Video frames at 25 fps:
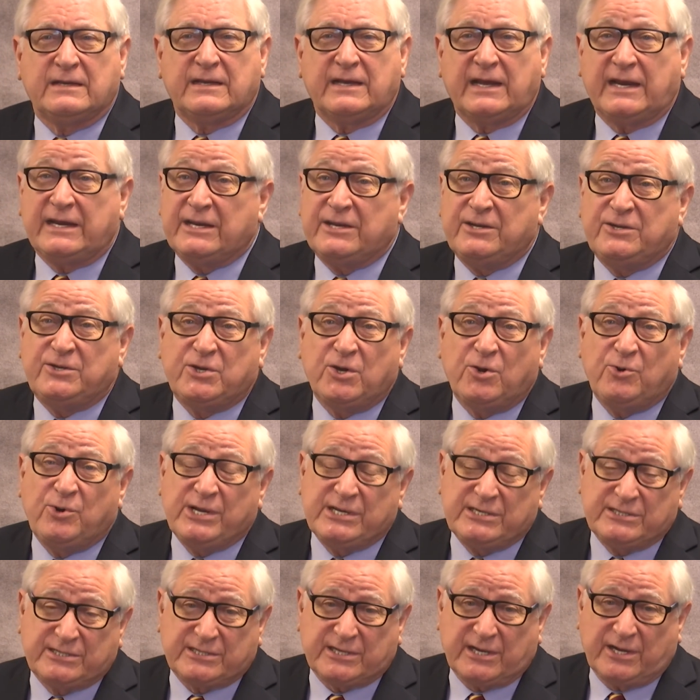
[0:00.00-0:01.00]
and in
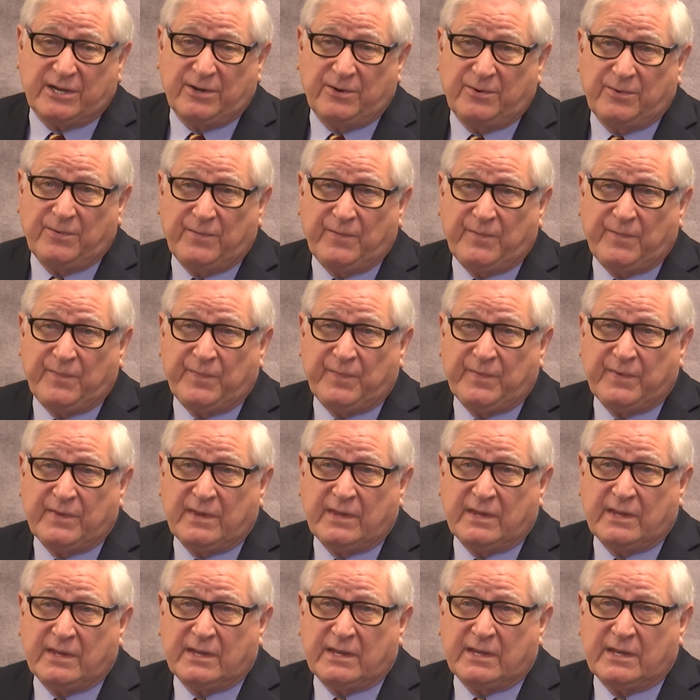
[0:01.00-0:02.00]
doing so,
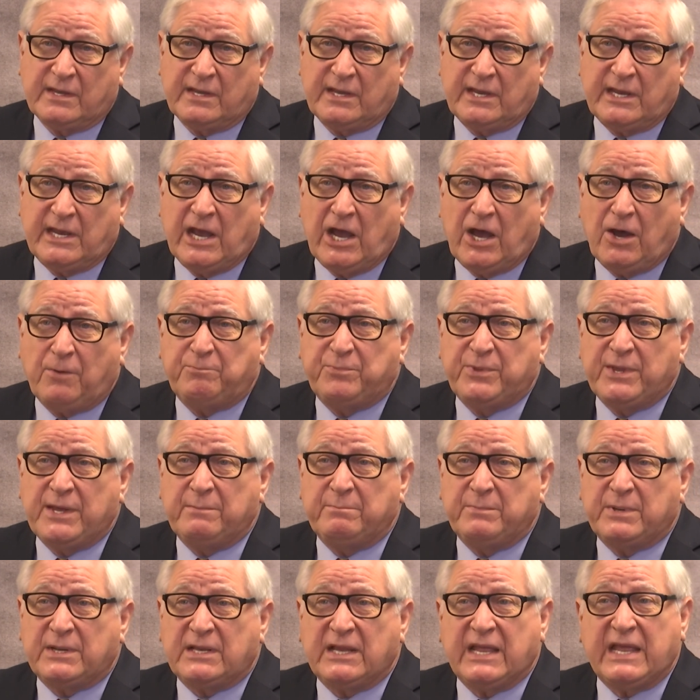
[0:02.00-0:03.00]
he helped
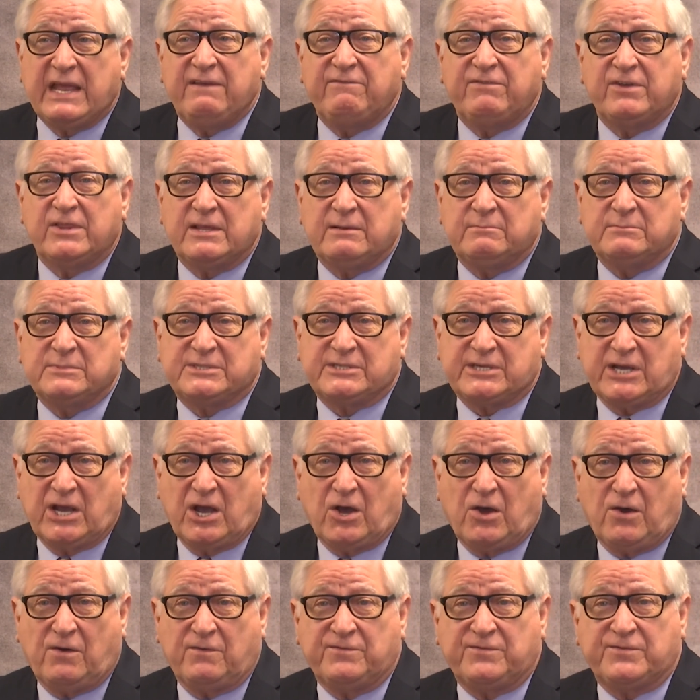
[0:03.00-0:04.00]
them believe in
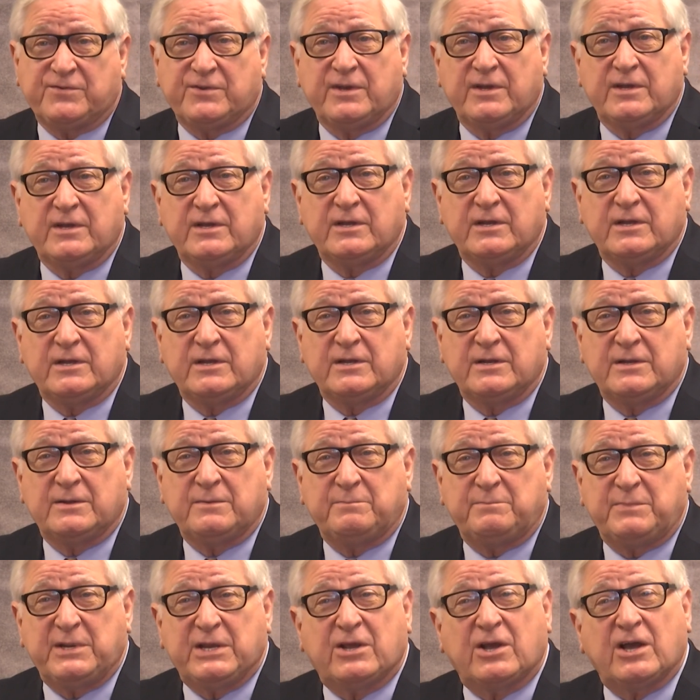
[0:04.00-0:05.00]
themselves
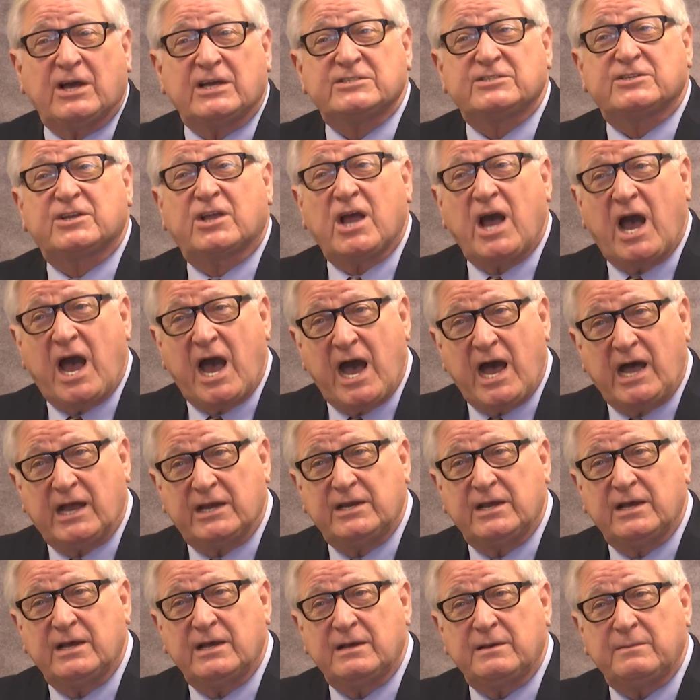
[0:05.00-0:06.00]
because
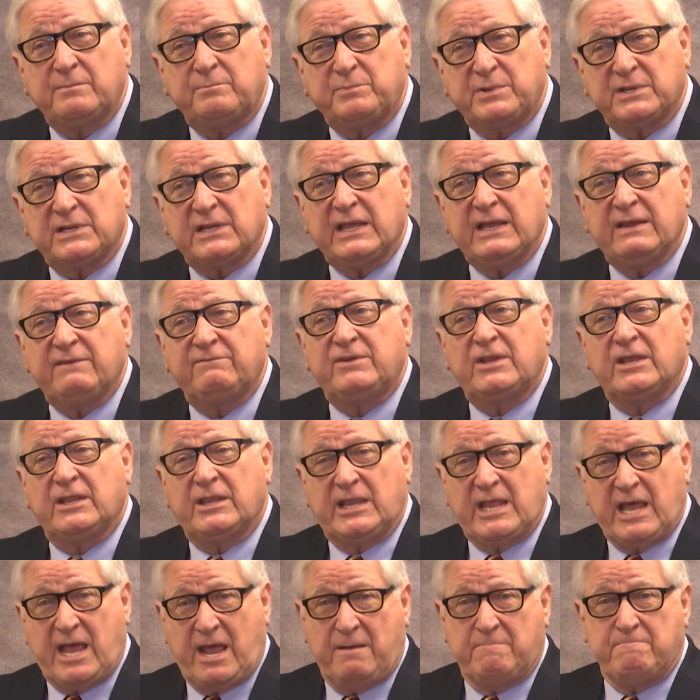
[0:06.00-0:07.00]
God believed
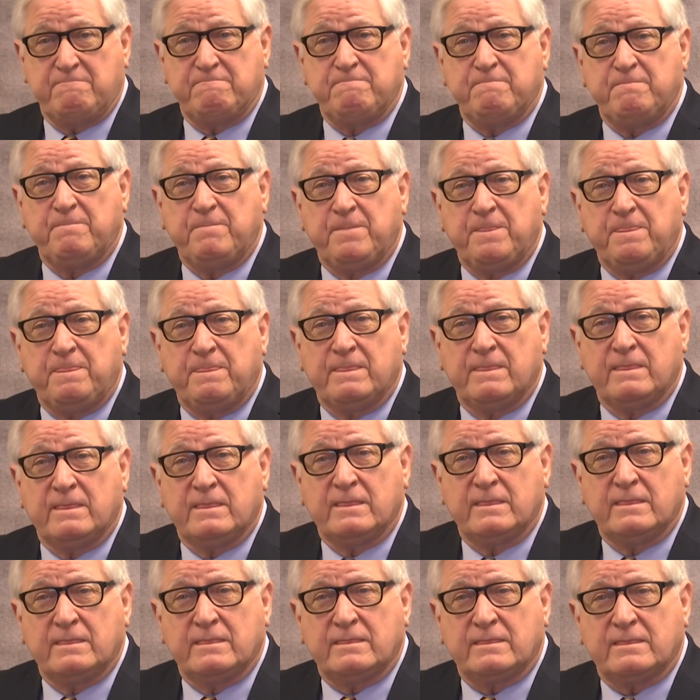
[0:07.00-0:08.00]
in them
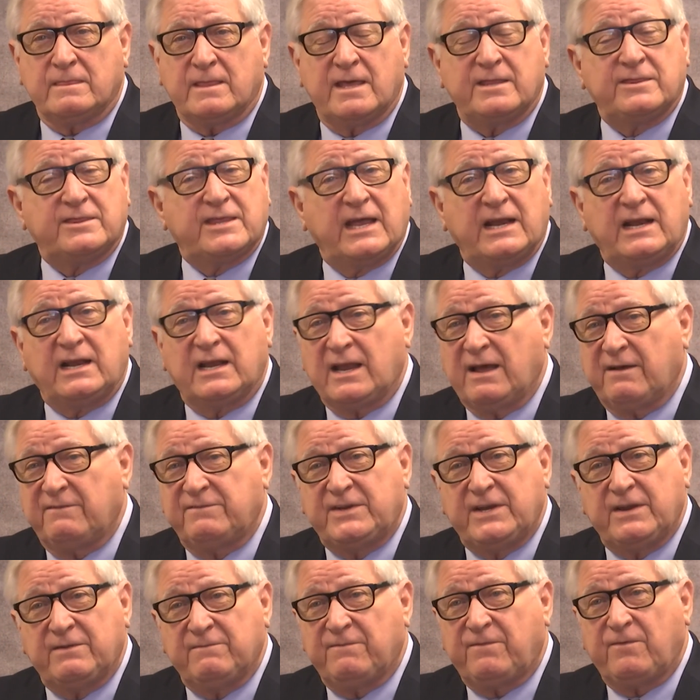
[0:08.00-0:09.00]
and they
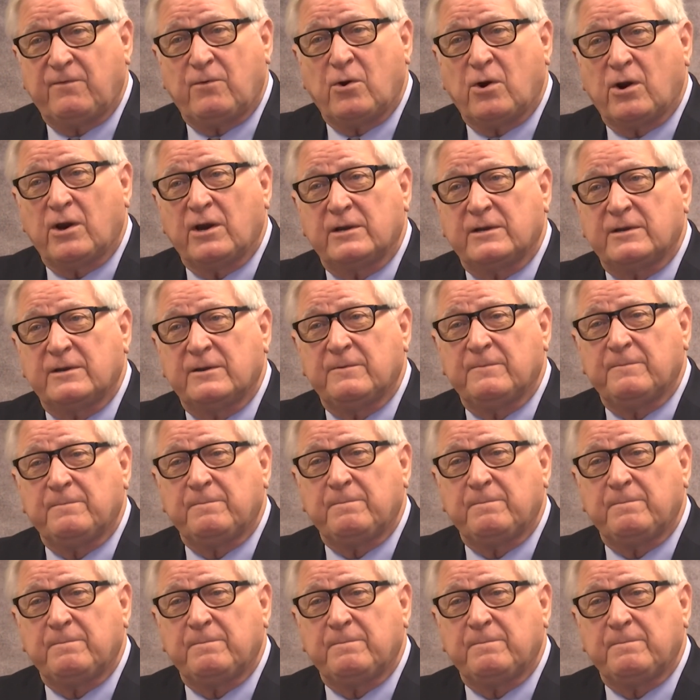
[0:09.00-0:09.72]
loved him for it.